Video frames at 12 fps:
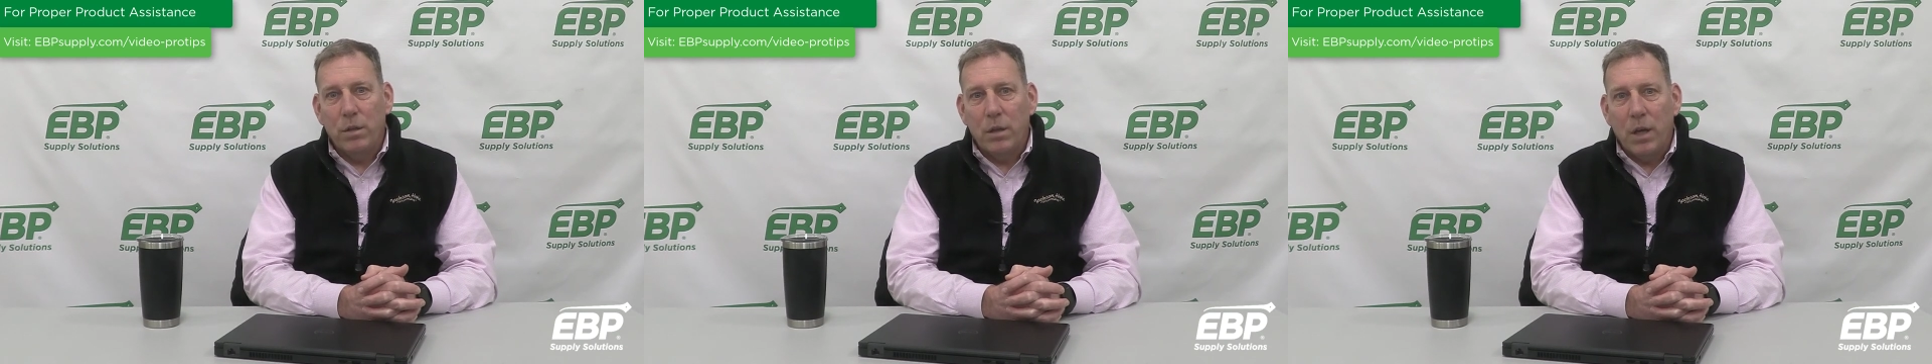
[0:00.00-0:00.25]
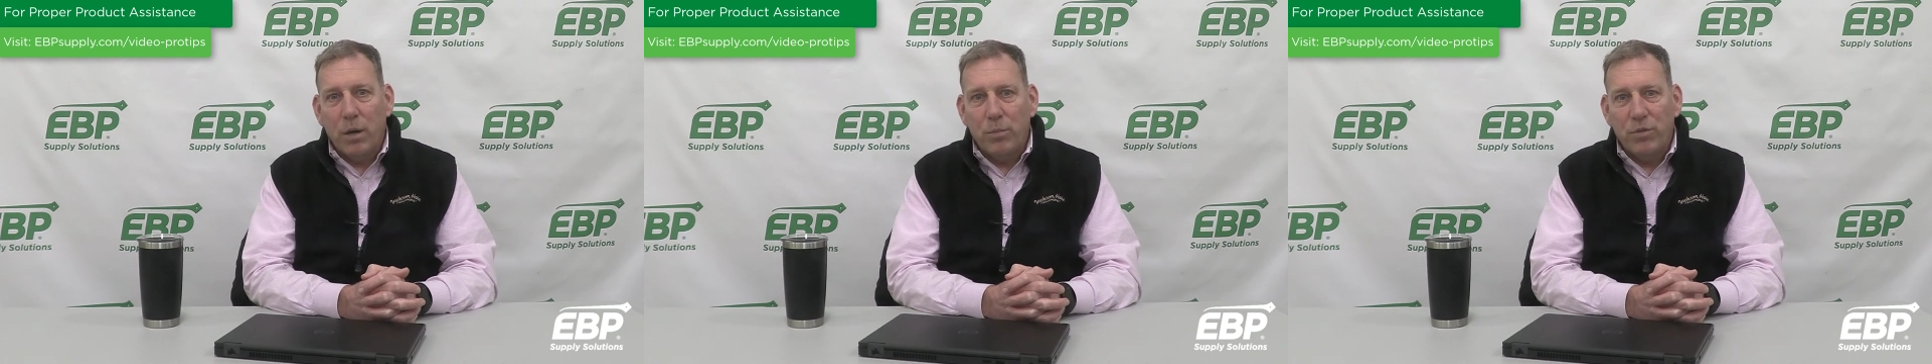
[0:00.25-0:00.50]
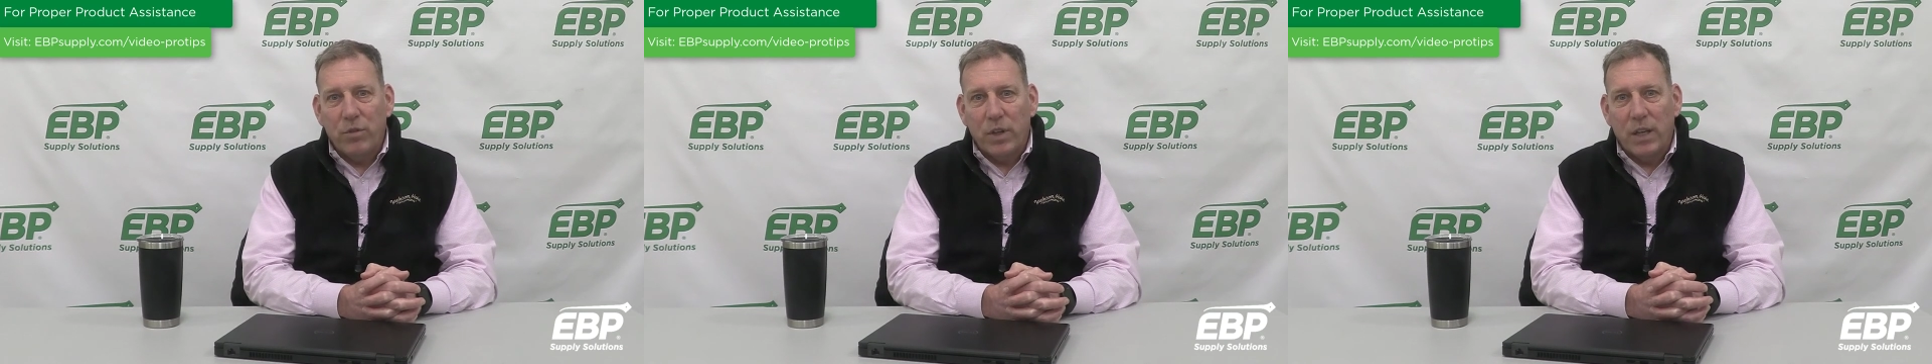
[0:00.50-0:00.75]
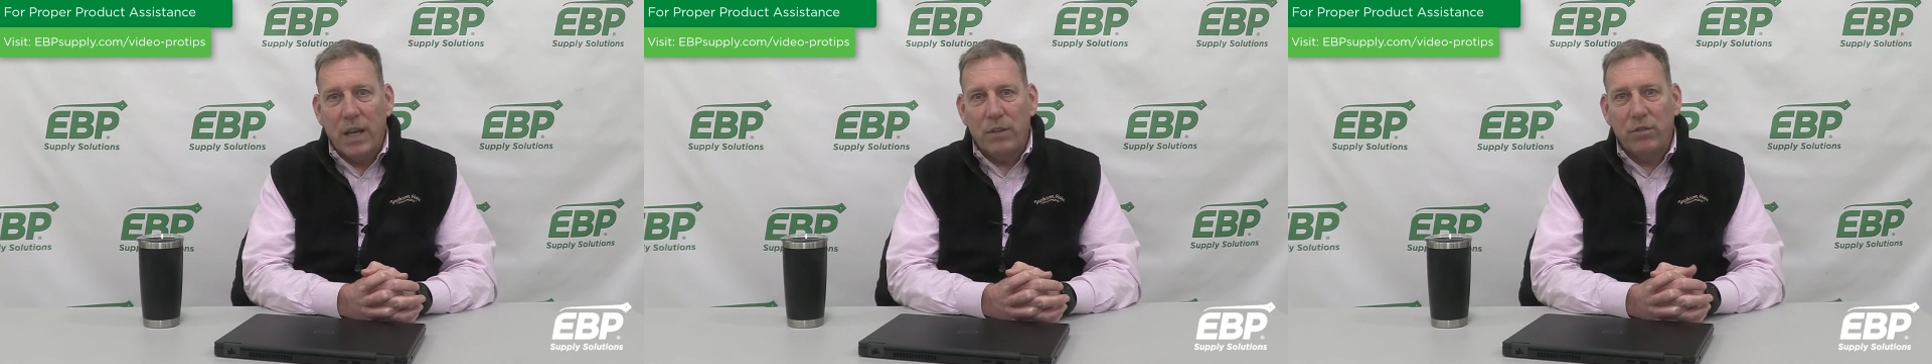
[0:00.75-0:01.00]
helps your
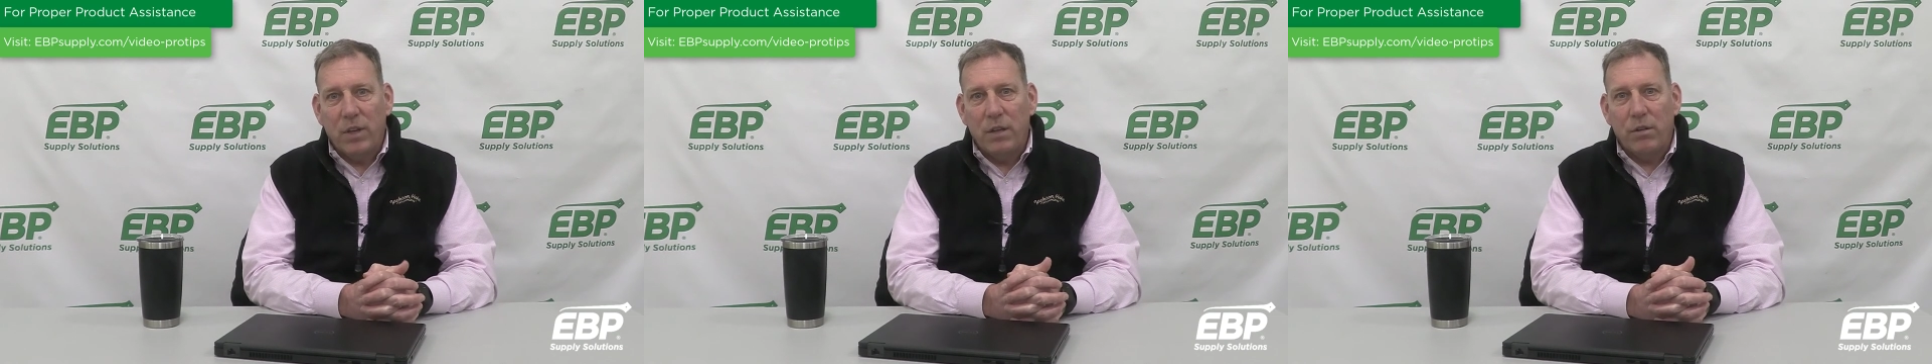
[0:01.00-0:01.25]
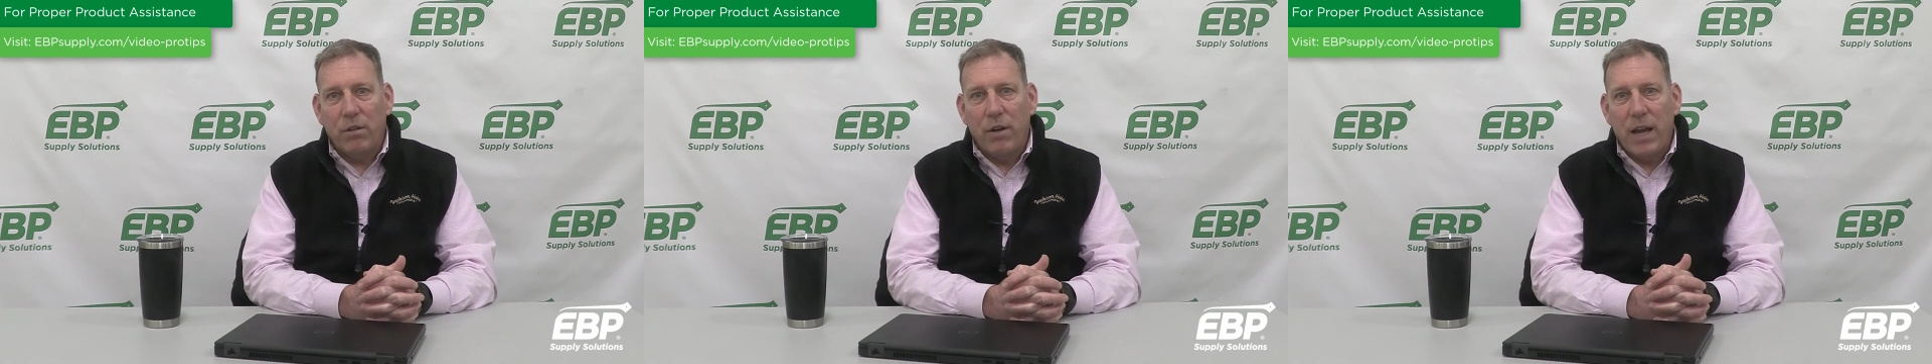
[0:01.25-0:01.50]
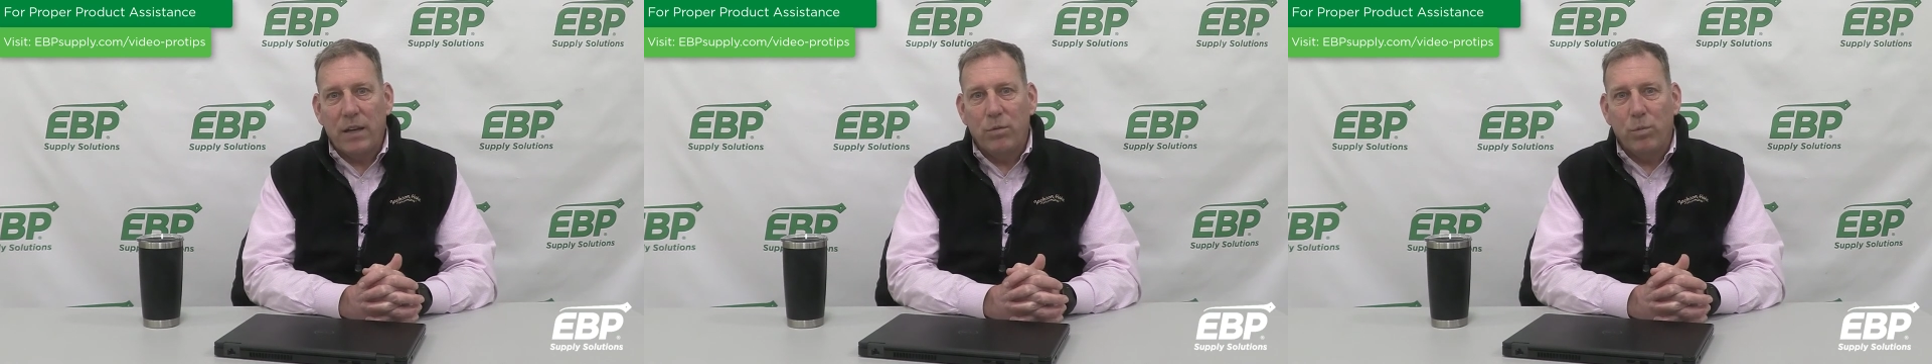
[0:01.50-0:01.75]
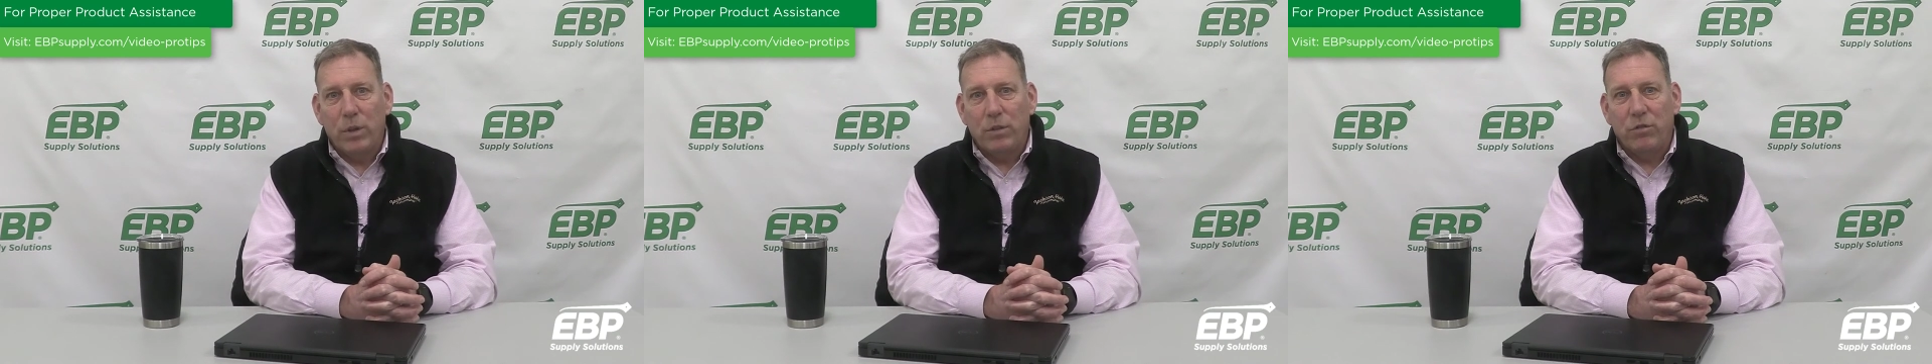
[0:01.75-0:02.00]
guests
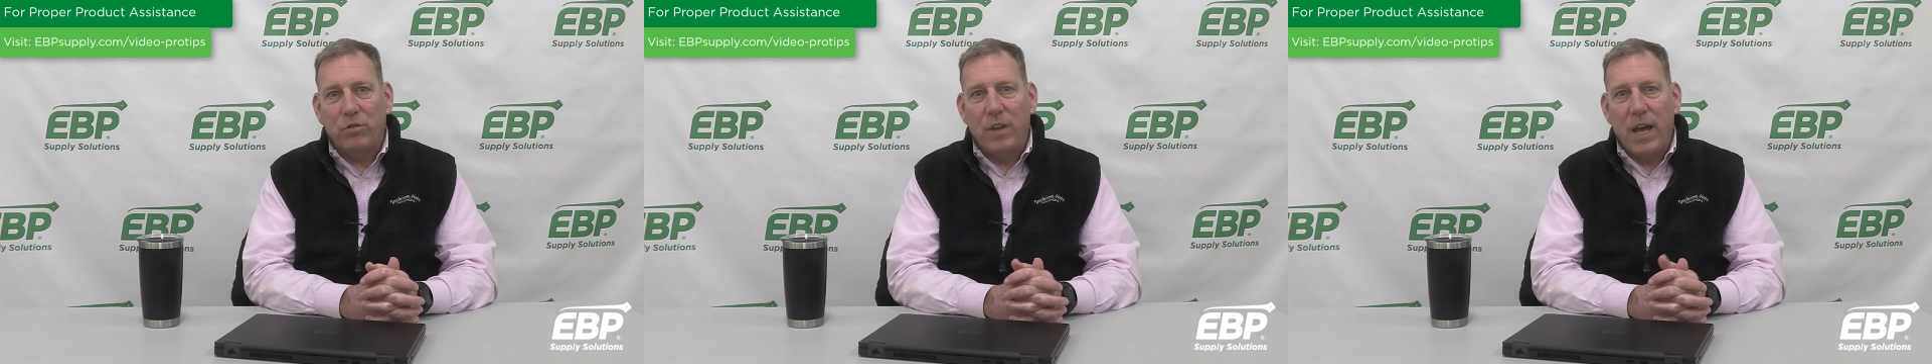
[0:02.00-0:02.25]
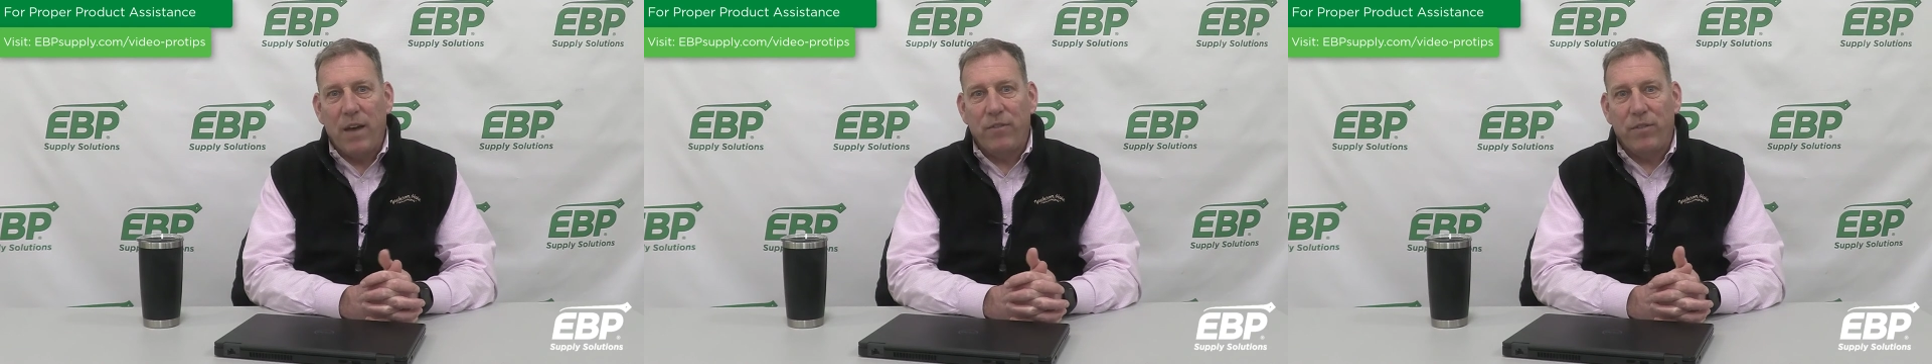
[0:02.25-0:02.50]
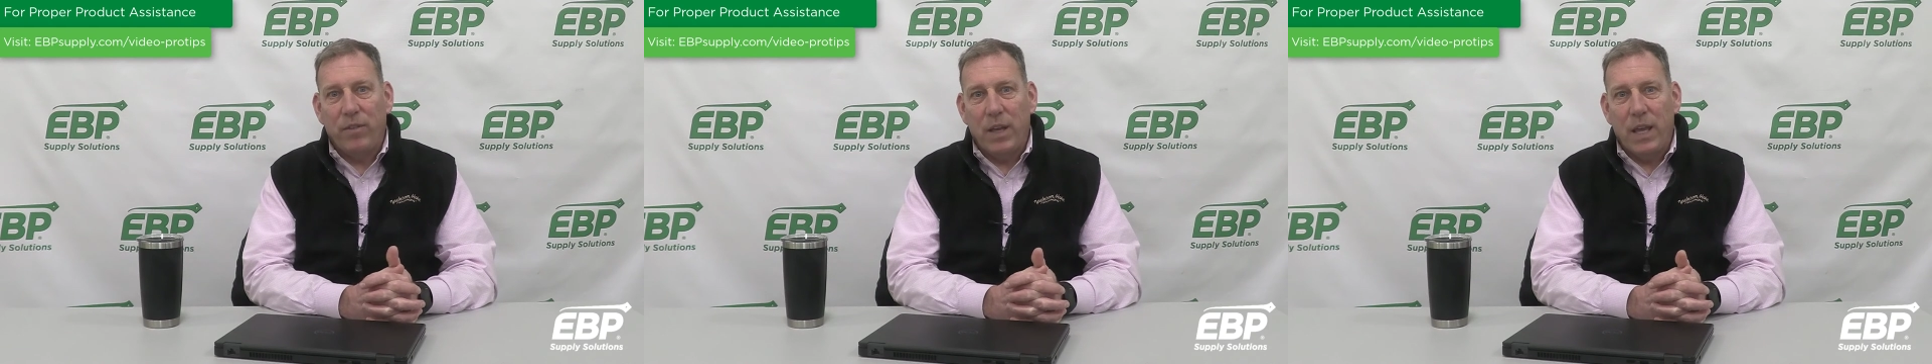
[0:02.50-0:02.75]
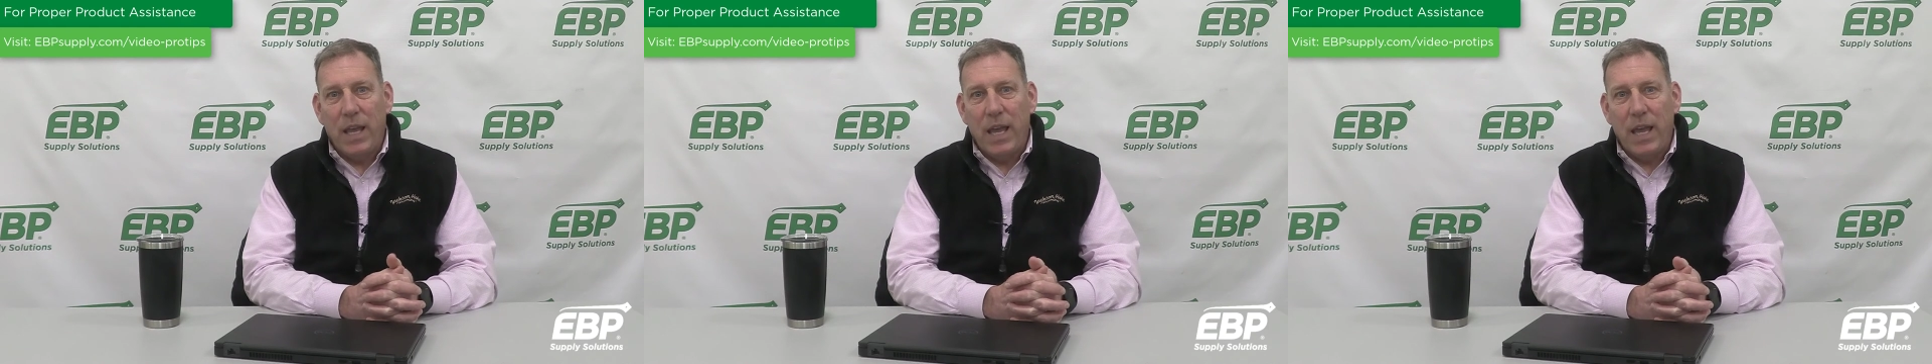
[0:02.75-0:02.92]
interact with staff